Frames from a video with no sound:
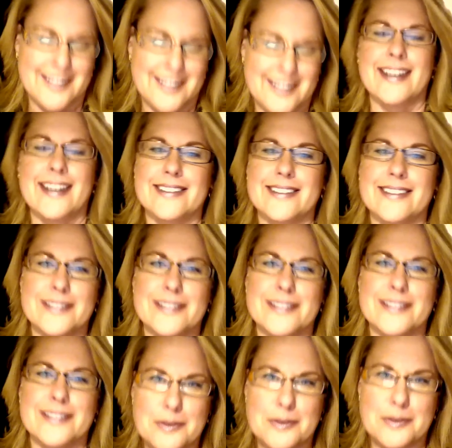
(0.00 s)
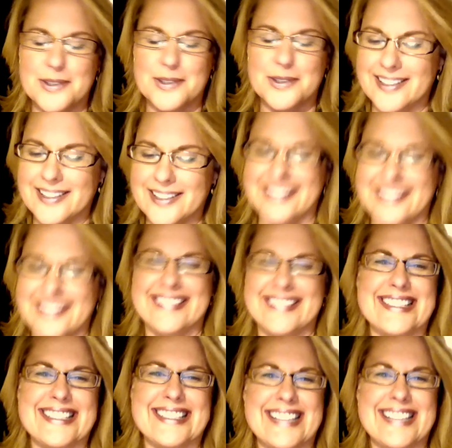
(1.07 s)
And lo and behold, that's
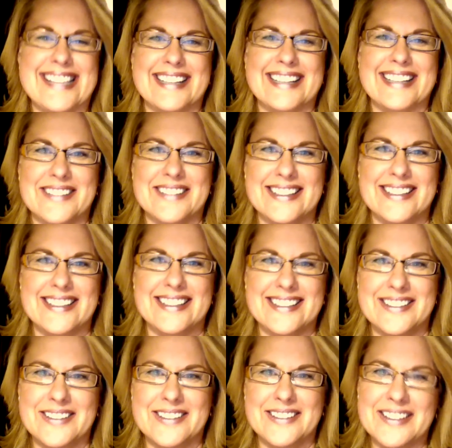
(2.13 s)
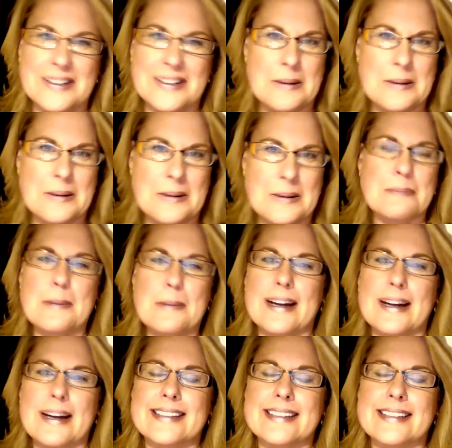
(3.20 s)
exactly what I did do.
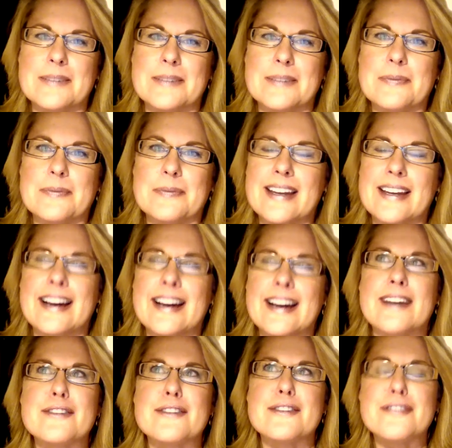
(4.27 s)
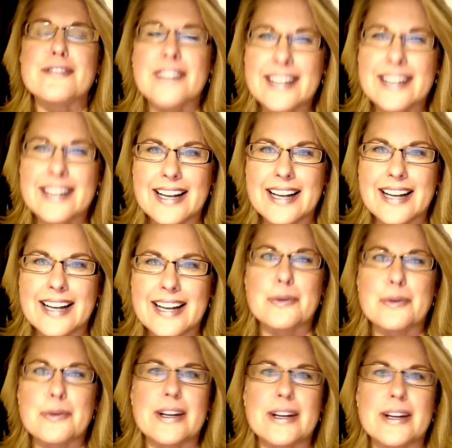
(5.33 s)
But funny, I am,
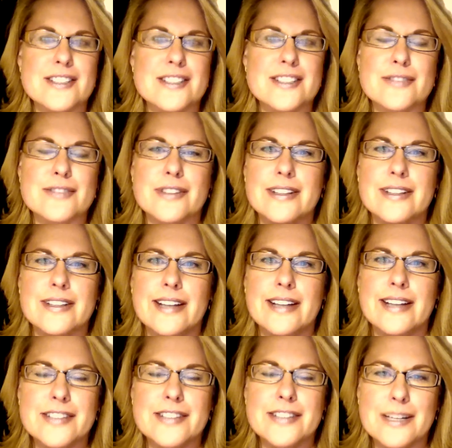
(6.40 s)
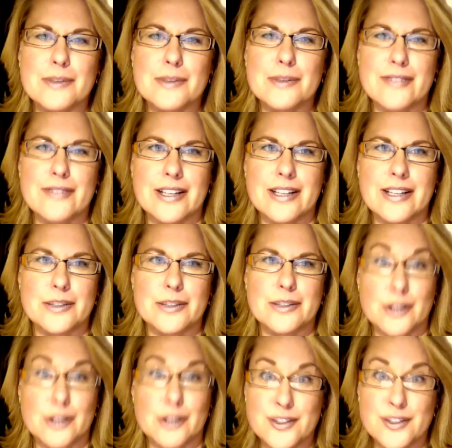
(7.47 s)
just for the entertainment value
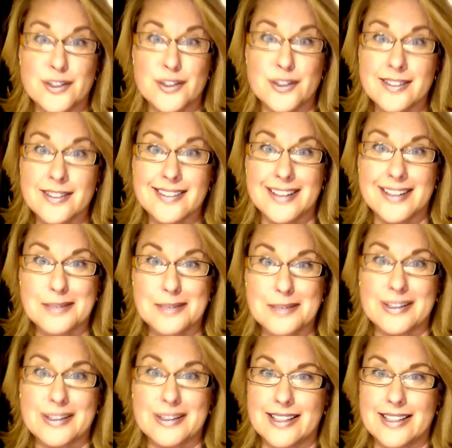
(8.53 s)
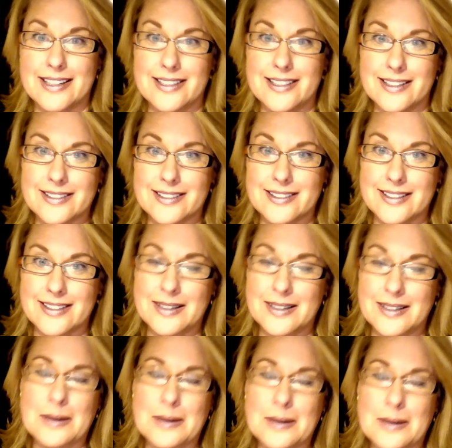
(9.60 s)
alone, I'm glad I did it,
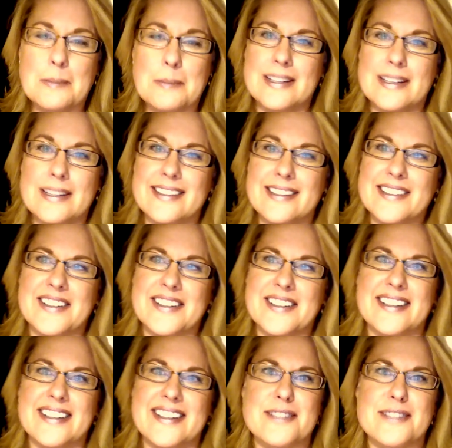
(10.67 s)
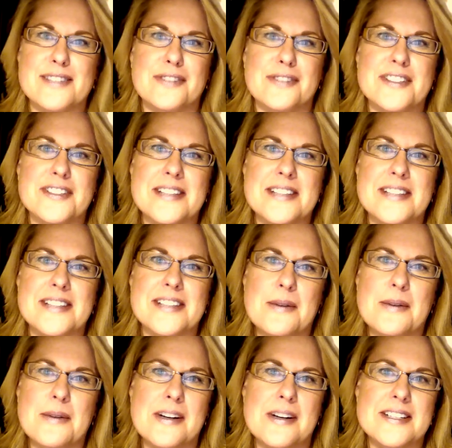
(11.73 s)
because the first time I
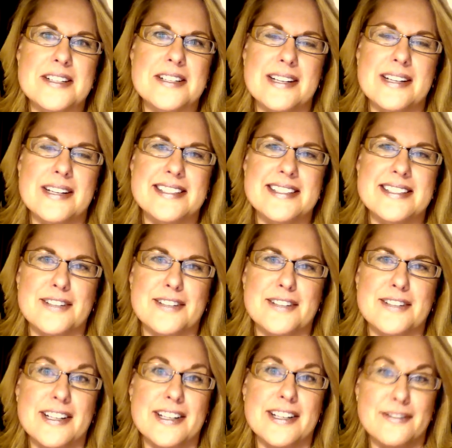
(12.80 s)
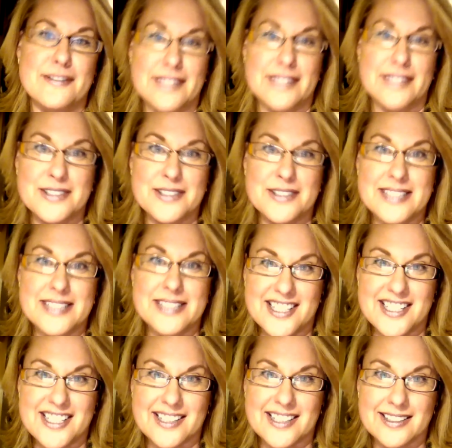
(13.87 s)
watched myself on video
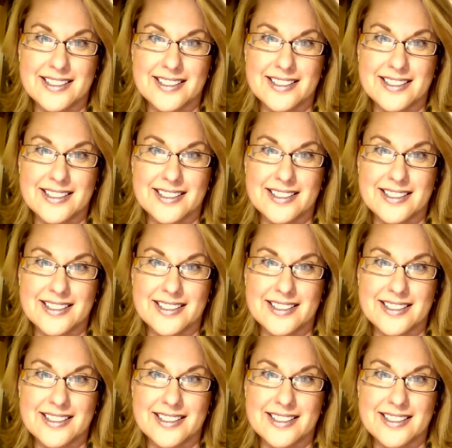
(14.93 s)
teaching,